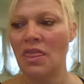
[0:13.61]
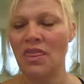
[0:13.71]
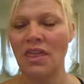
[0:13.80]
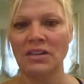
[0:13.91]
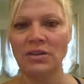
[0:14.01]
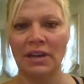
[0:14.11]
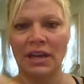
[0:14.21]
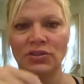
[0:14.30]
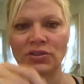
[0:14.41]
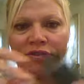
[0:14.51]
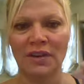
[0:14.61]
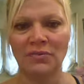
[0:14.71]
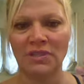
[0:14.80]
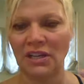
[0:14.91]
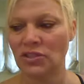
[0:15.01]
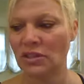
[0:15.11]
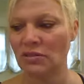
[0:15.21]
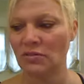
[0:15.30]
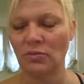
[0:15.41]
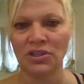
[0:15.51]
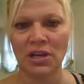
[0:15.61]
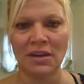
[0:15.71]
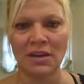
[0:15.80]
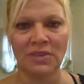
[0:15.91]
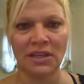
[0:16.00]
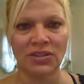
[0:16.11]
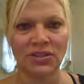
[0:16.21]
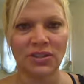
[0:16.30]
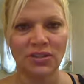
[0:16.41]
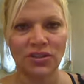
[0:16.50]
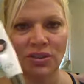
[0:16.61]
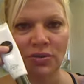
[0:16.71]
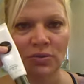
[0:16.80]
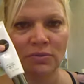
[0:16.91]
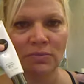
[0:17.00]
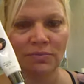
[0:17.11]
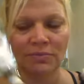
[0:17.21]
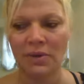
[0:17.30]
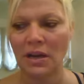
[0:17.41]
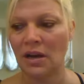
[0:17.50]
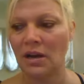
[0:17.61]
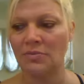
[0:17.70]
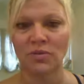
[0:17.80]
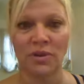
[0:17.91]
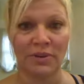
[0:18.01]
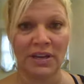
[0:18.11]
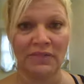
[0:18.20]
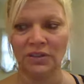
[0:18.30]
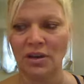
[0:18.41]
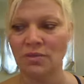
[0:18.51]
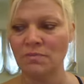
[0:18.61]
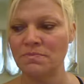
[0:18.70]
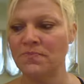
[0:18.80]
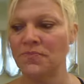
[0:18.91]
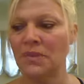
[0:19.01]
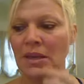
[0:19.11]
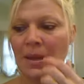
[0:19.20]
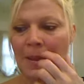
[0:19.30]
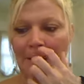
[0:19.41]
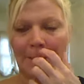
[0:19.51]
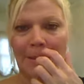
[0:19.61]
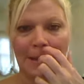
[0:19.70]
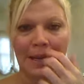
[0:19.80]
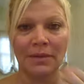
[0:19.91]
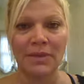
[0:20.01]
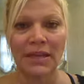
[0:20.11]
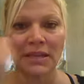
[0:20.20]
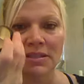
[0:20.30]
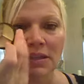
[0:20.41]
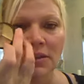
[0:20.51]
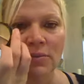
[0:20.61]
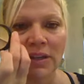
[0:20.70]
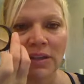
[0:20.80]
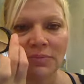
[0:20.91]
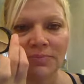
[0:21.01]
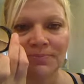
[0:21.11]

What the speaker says: then you had your foundation, which I mixed two, so I would have a glow. Then I had my concealer wheel.